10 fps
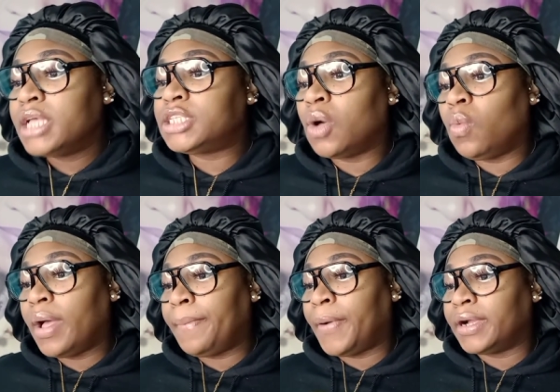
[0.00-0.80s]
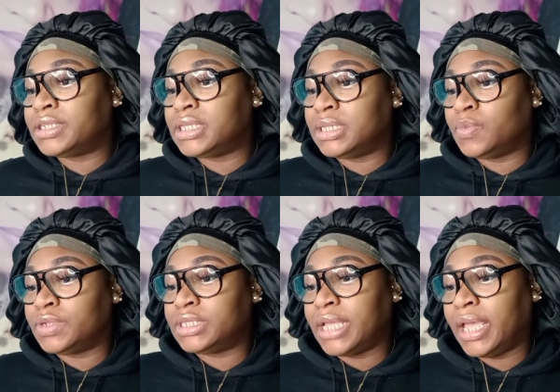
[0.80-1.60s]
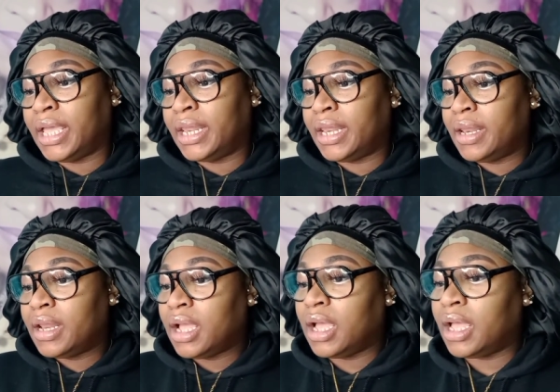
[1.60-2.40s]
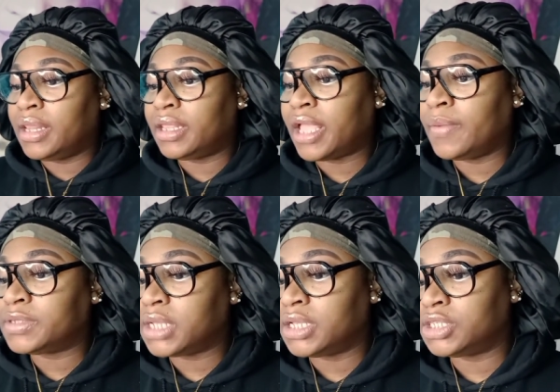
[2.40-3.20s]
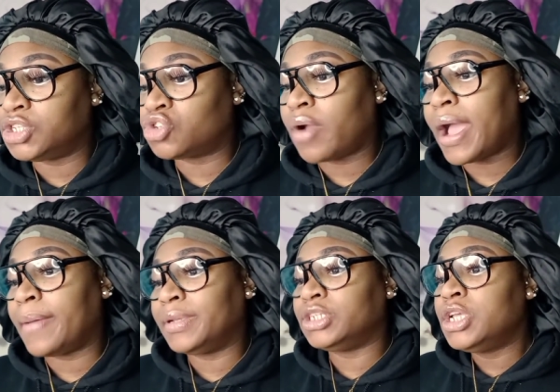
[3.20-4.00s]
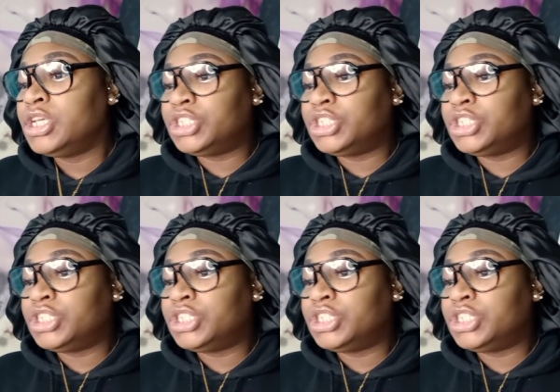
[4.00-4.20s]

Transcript: so one person was saying uh that they was unsubscribing.